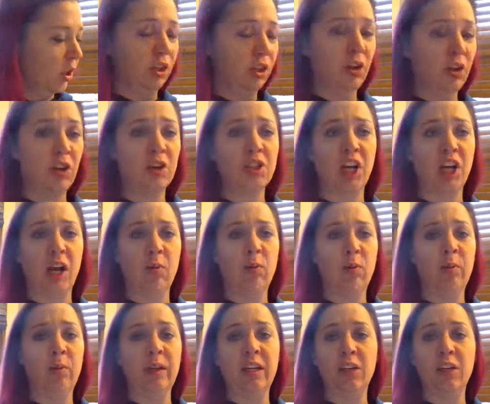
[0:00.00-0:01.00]
your job will
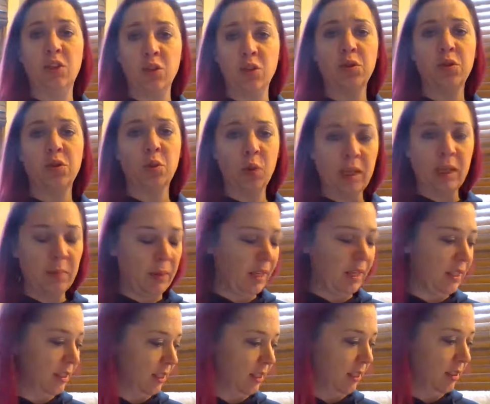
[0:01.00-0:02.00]
be to do 3
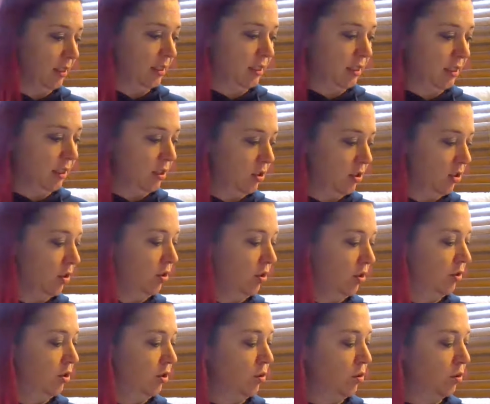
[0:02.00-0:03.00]
pizzas. So you'll
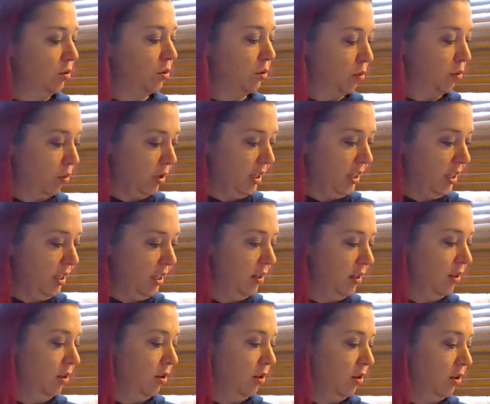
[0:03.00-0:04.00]
do 3,
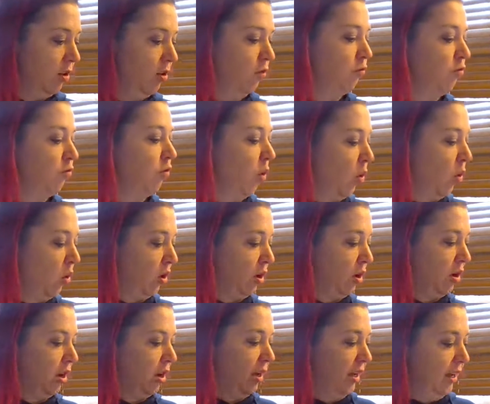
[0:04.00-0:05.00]
4,
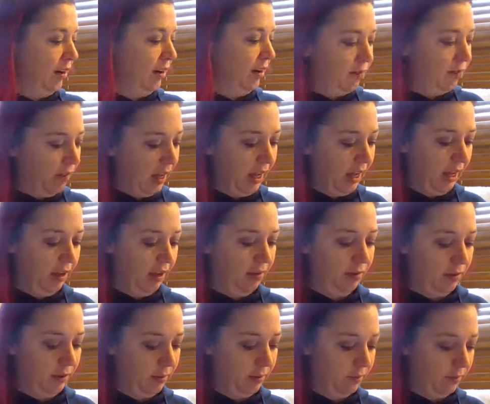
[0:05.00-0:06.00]
and 5.
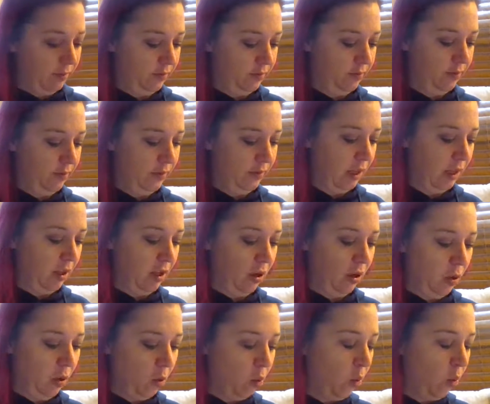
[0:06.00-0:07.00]

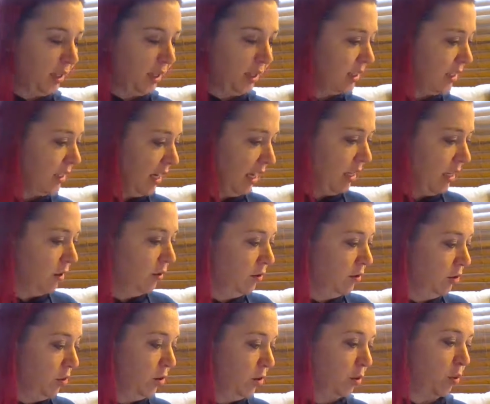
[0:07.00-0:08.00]
Wednesday, you'll
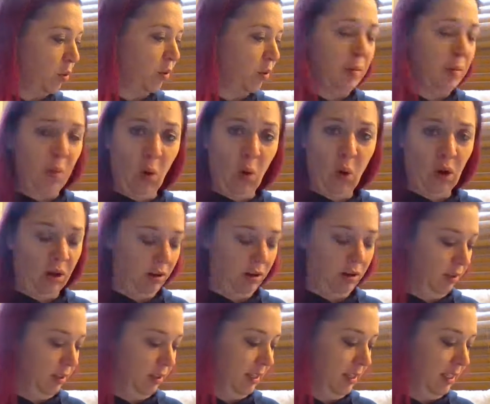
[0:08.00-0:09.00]
do 3 more,
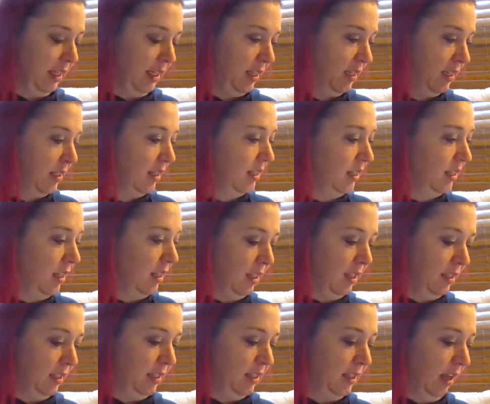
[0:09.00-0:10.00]
6,
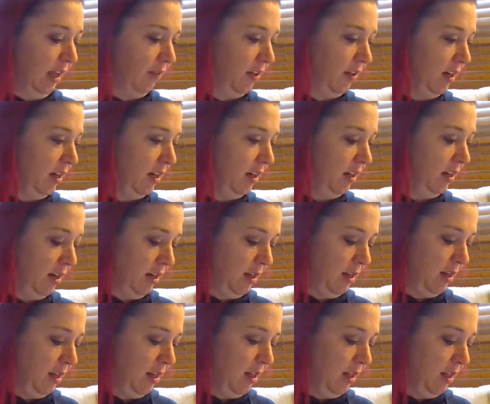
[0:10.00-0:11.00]
7,
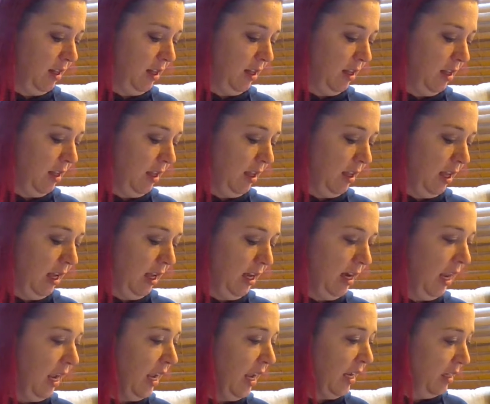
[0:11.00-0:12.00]
and
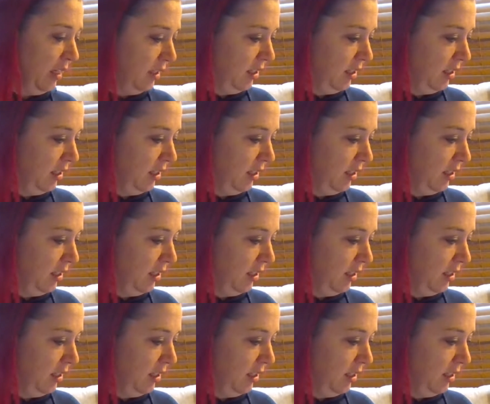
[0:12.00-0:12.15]
8.